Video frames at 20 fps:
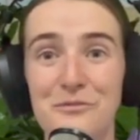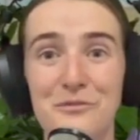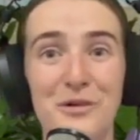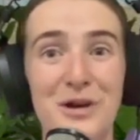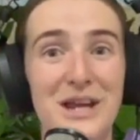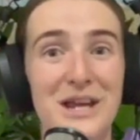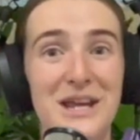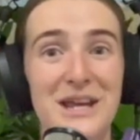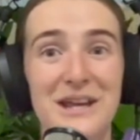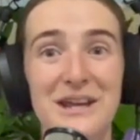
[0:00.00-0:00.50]

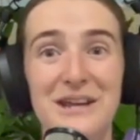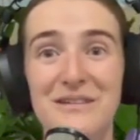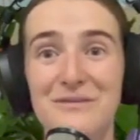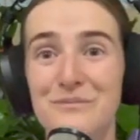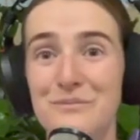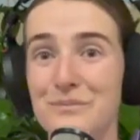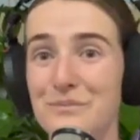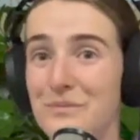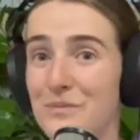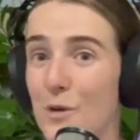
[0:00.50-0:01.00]
we
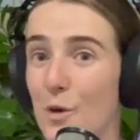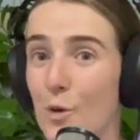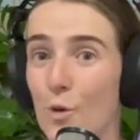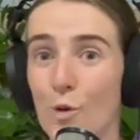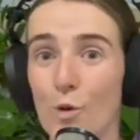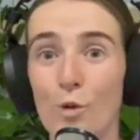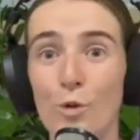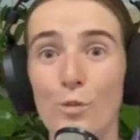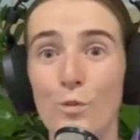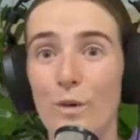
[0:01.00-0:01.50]

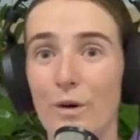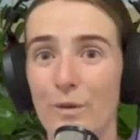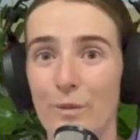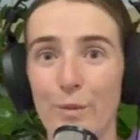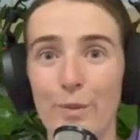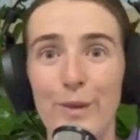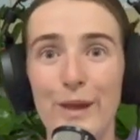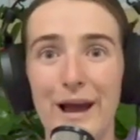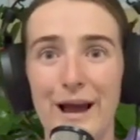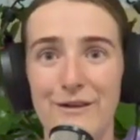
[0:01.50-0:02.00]
all
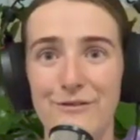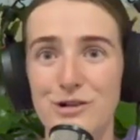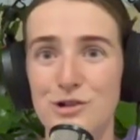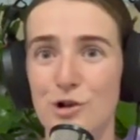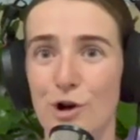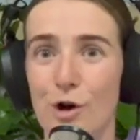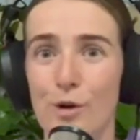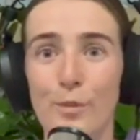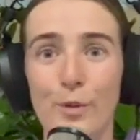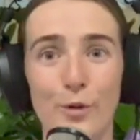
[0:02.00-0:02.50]
probably have a
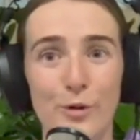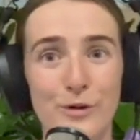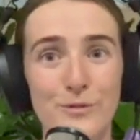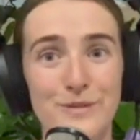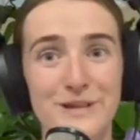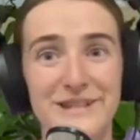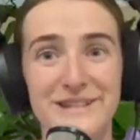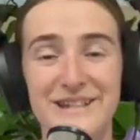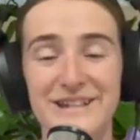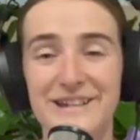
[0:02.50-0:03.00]
job or a
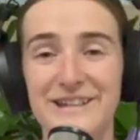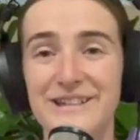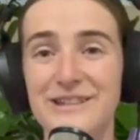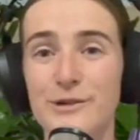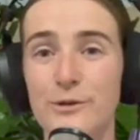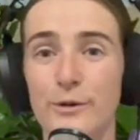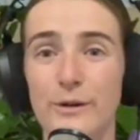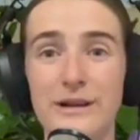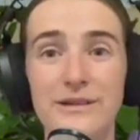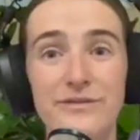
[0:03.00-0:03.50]
business
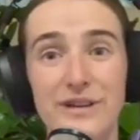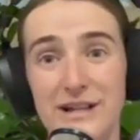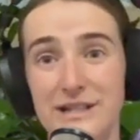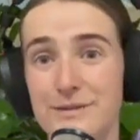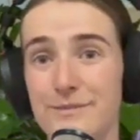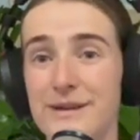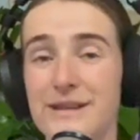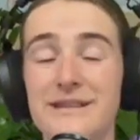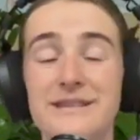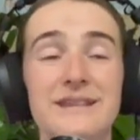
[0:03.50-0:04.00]
or
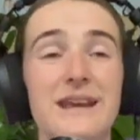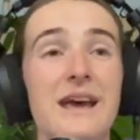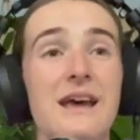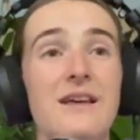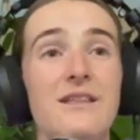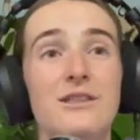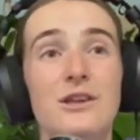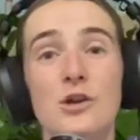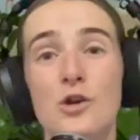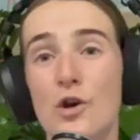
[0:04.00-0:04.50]
investments
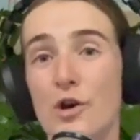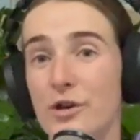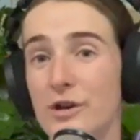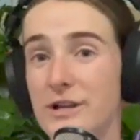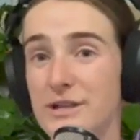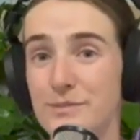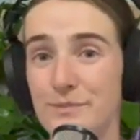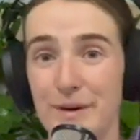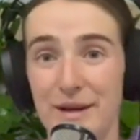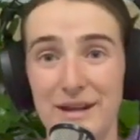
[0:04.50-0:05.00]
that earn
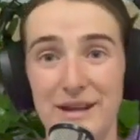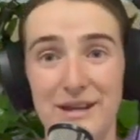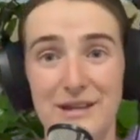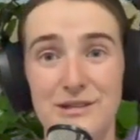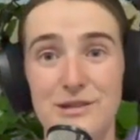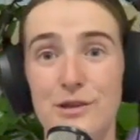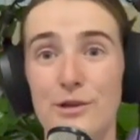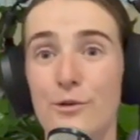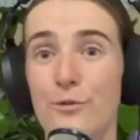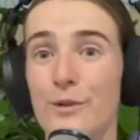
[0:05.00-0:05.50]
us money
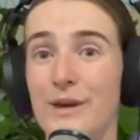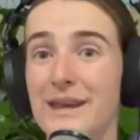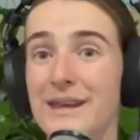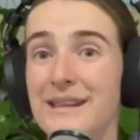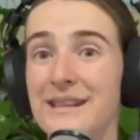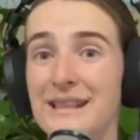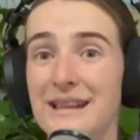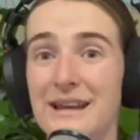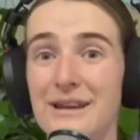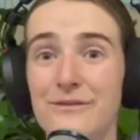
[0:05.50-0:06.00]
so that we
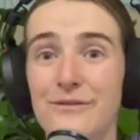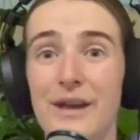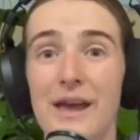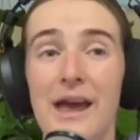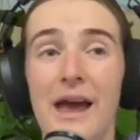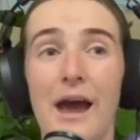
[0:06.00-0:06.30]
can live.